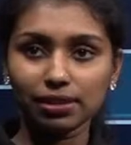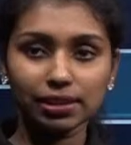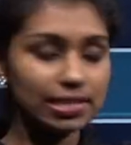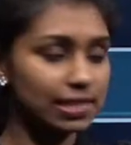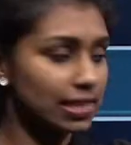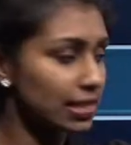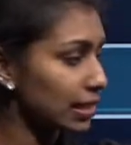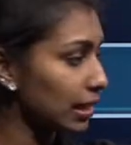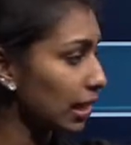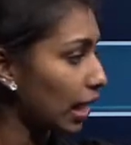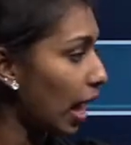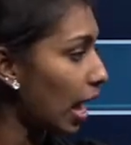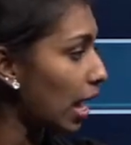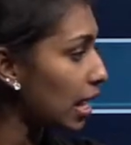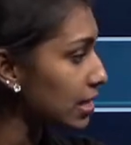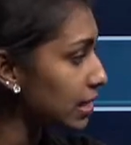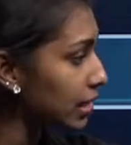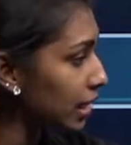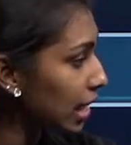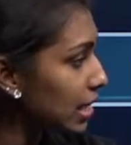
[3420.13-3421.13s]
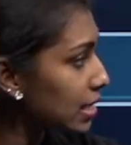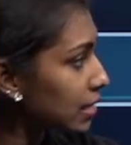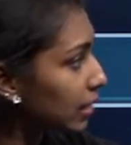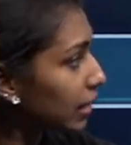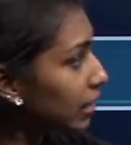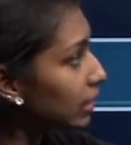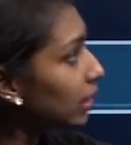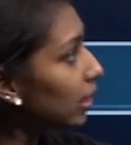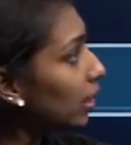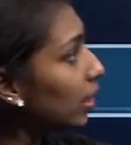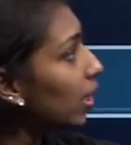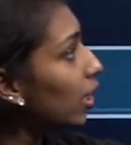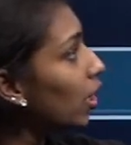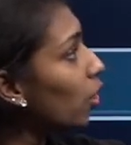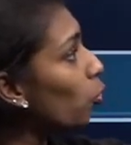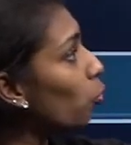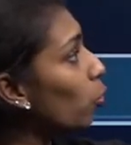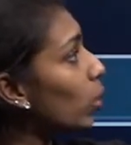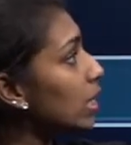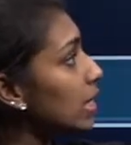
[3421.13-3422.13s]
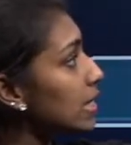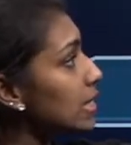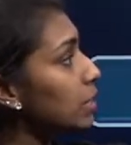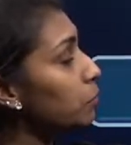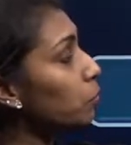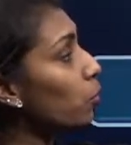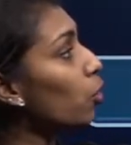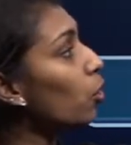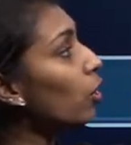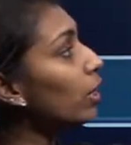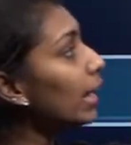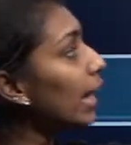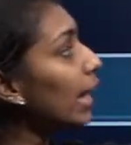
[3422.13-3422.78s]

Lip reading: discussed in the last case, right? What is the bond